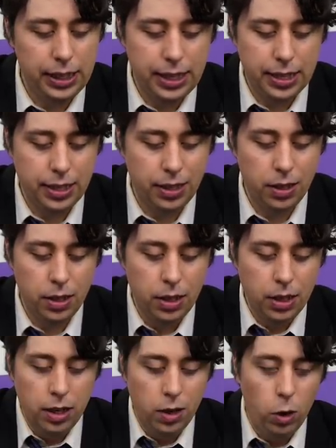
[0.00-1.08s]
It doesn't
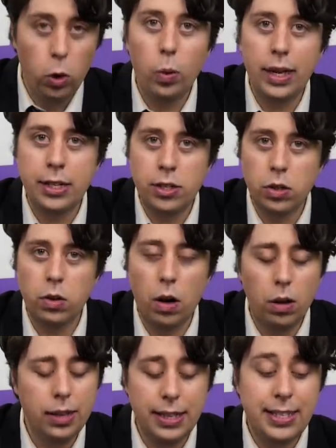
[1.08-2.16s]
always
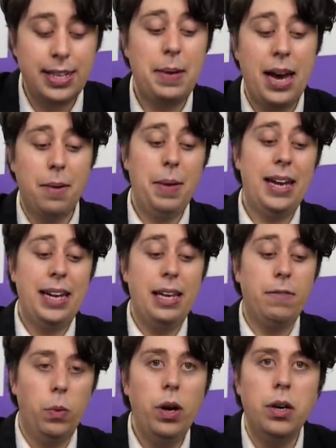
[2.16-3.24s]
scroll. They somehow made it
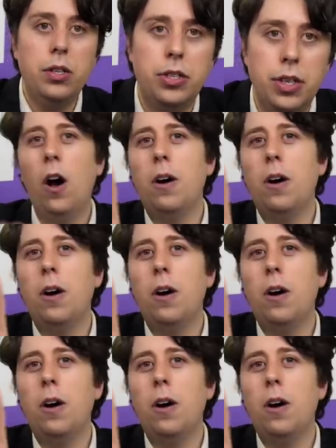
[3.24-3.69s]
even worse.